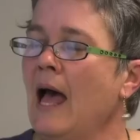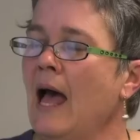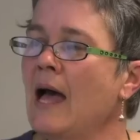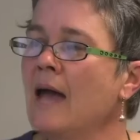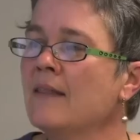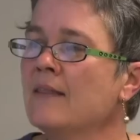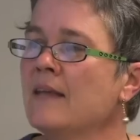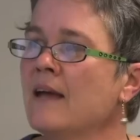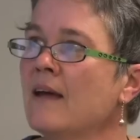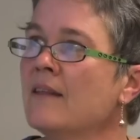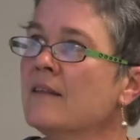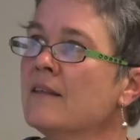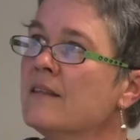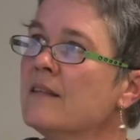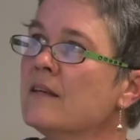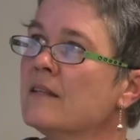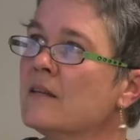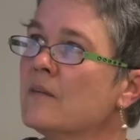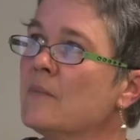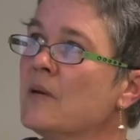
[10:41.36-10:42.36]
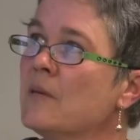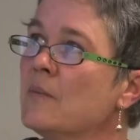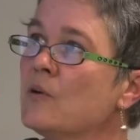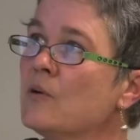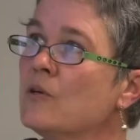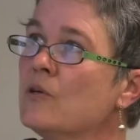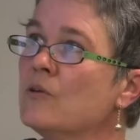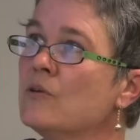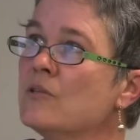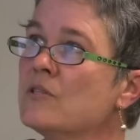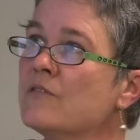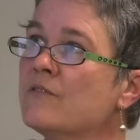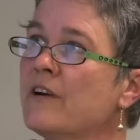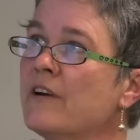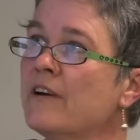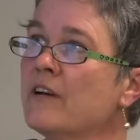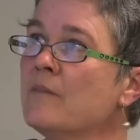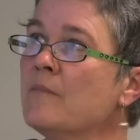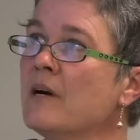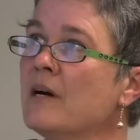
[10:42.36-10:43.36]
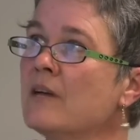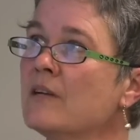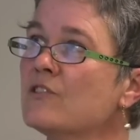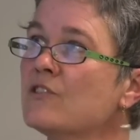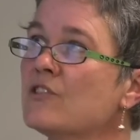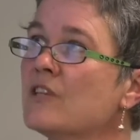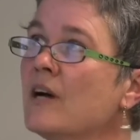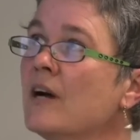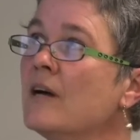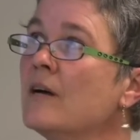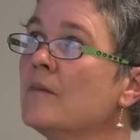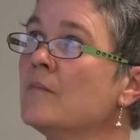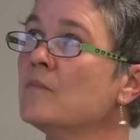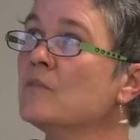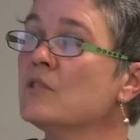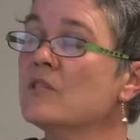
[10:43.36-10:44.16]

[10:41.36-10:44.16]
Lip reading: And the other thing that people used very much to